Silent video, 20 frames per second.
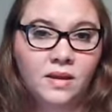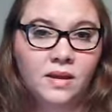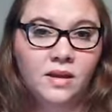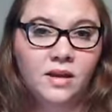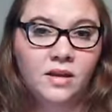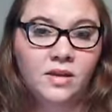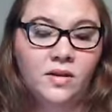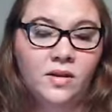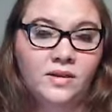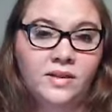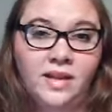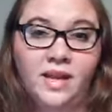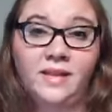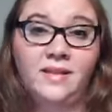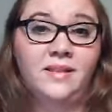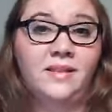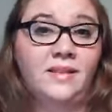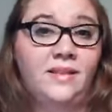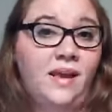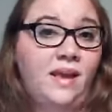At the end of
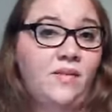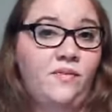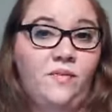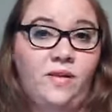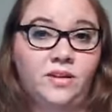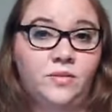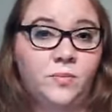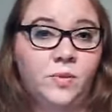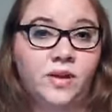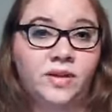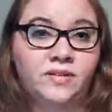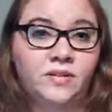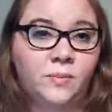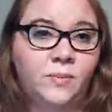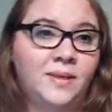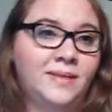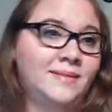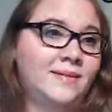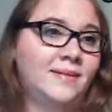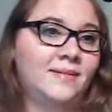the day, Facebook is a
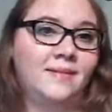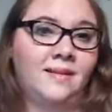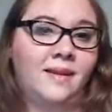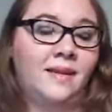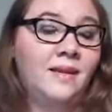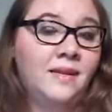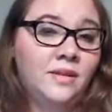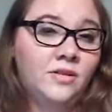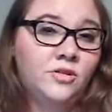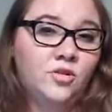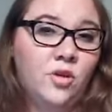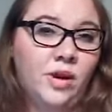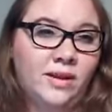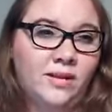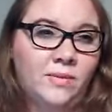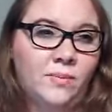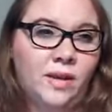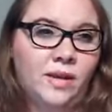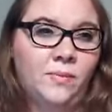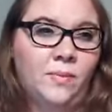business. It is trying
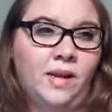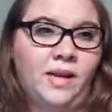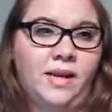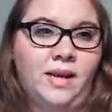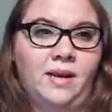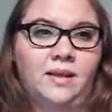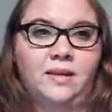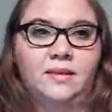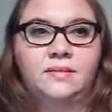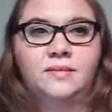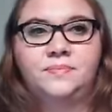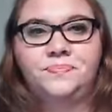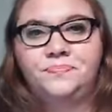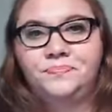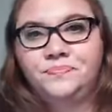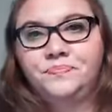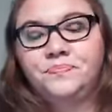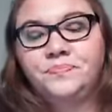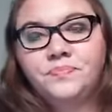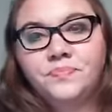to make money on us.
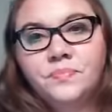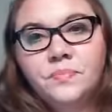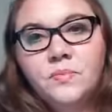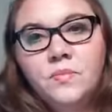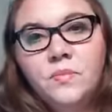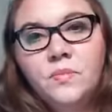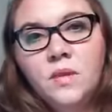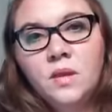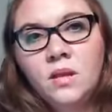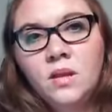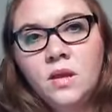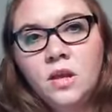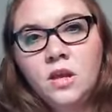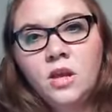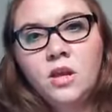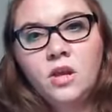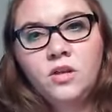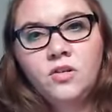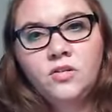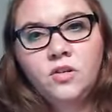
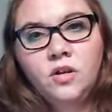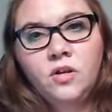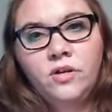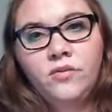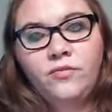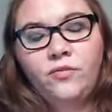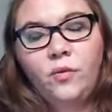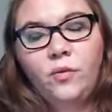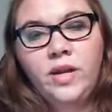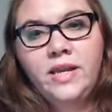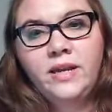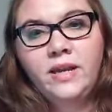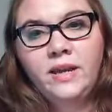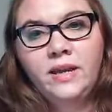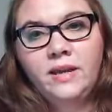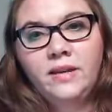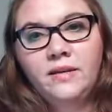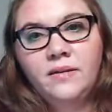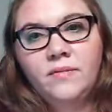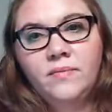So if we
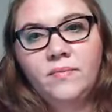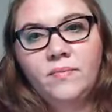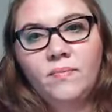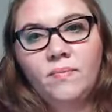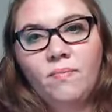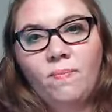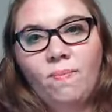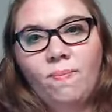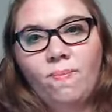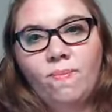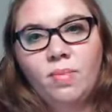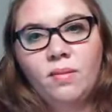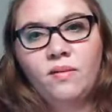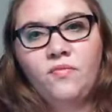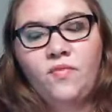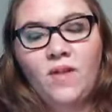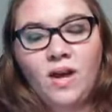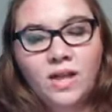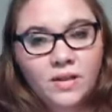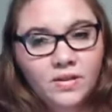can
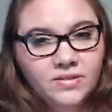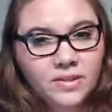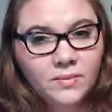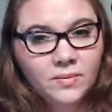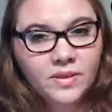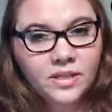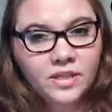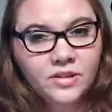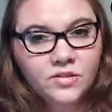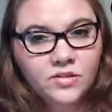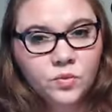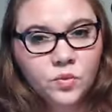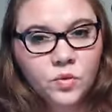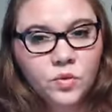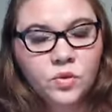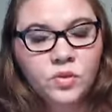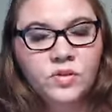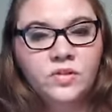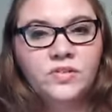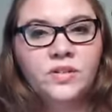follow some of these
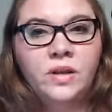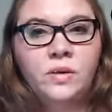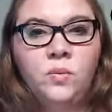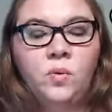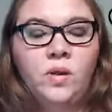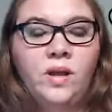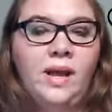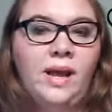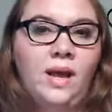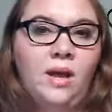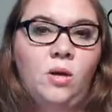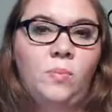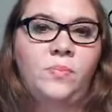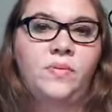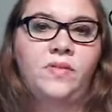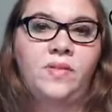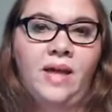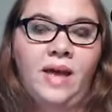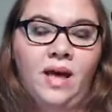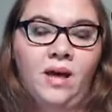rules, it will help
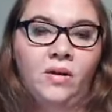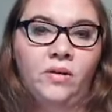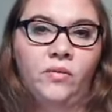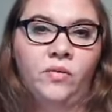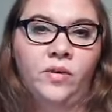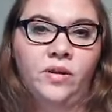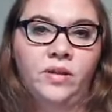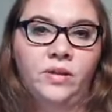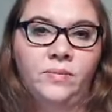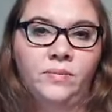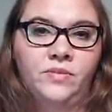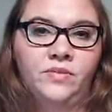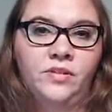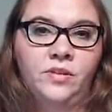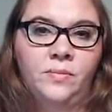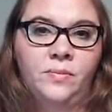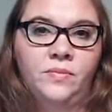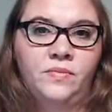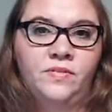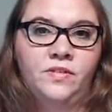the algorithm
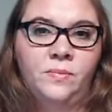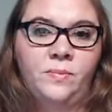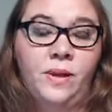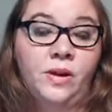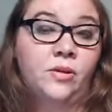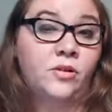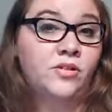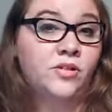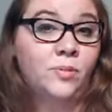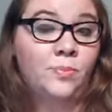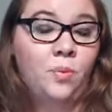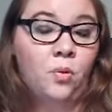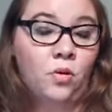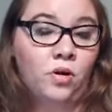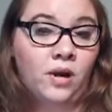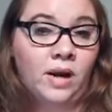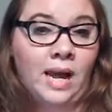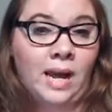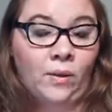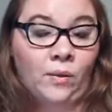to better
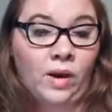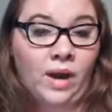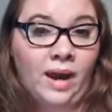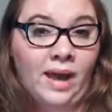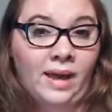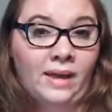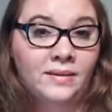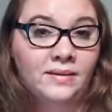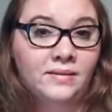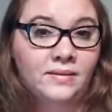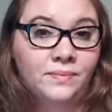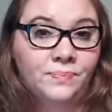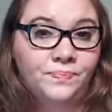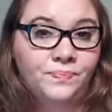support our ads.